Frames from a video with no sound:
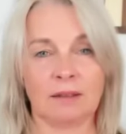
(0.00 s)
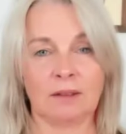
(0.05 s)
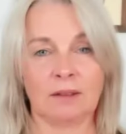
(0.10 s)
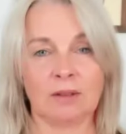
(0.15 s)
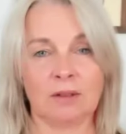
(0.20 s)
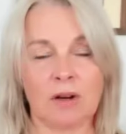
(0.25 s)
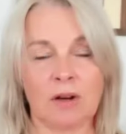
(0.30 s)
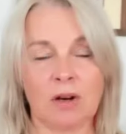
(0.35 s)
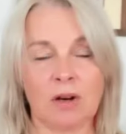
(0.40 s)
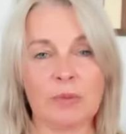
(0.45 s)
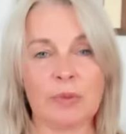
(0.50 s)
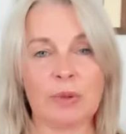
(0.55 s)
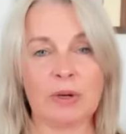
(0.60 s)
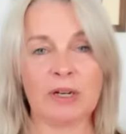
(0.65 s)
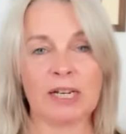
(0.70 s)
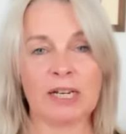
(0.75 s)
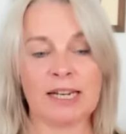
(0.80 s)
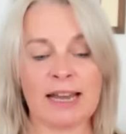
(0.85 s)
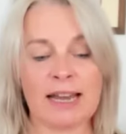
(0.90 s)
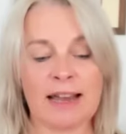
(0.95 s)
Your whole
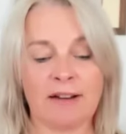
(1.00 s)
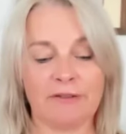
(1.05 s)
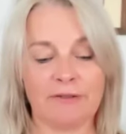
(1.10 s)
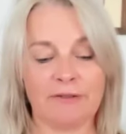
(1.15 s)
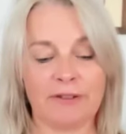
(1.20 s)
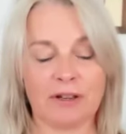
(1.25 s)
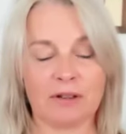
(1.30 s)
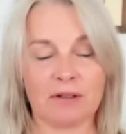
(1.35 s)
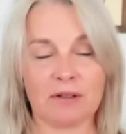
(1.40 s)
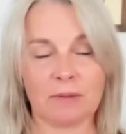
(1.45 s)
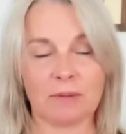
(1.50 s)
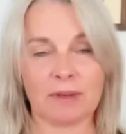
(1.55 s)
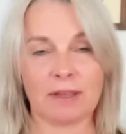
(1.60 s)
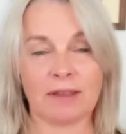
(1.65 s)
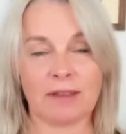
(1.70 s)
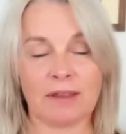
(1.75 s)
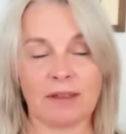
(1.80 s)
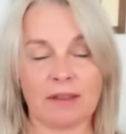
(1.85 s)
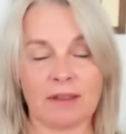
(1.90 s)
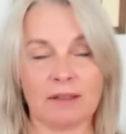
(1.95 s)
body now filled
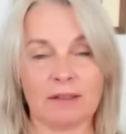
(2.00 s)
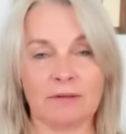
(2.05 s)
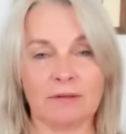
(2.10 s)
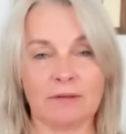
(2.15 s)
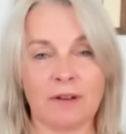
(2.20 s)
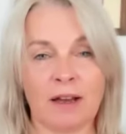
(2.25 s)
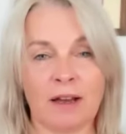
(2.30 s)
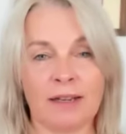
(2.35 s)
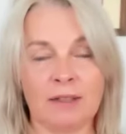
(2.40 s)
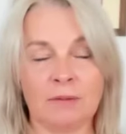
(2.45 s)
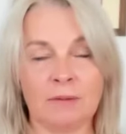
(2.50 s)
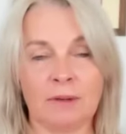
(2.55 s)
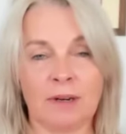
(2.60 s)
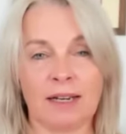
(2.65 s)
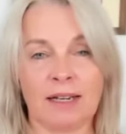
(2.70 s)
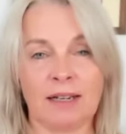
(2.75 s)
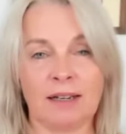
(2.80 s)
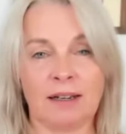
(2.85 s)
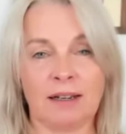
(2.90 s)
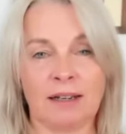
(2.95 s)
with divine
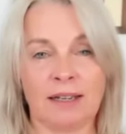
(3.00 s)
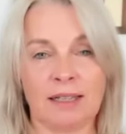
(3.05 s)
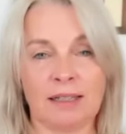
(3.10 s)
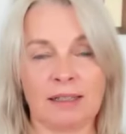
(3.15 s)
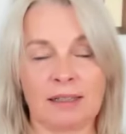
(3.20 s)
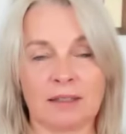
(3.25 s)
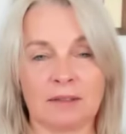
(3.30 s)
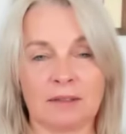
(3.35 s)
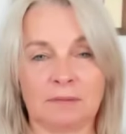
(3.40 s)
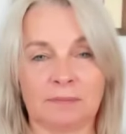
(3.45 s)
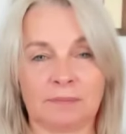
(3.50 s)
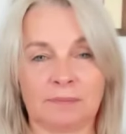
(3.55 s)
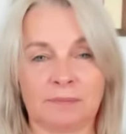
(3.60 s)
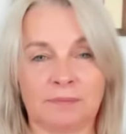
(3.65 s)
white light.